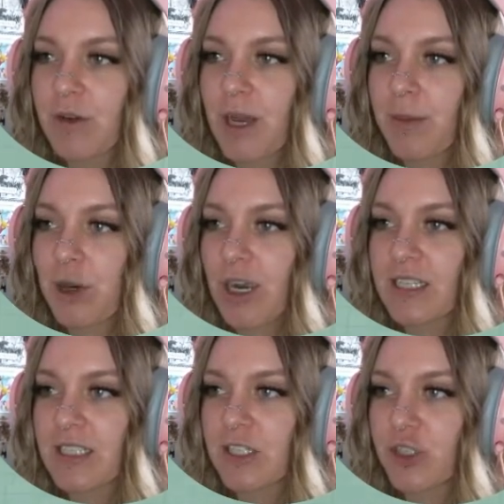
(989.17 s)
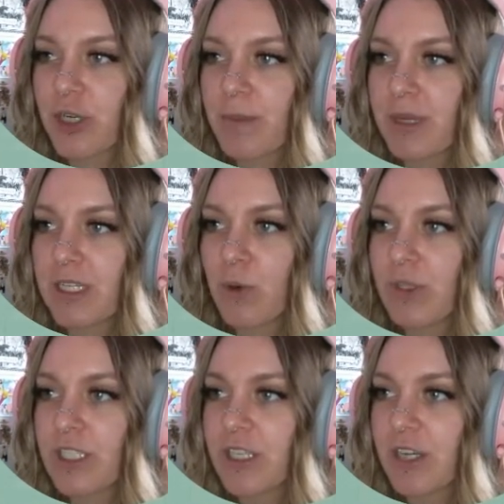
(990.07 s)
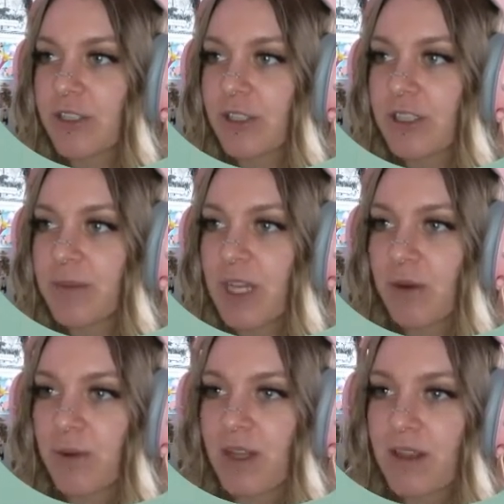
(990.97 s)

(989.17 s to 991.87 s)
come across a treatment-only doctor to begin with.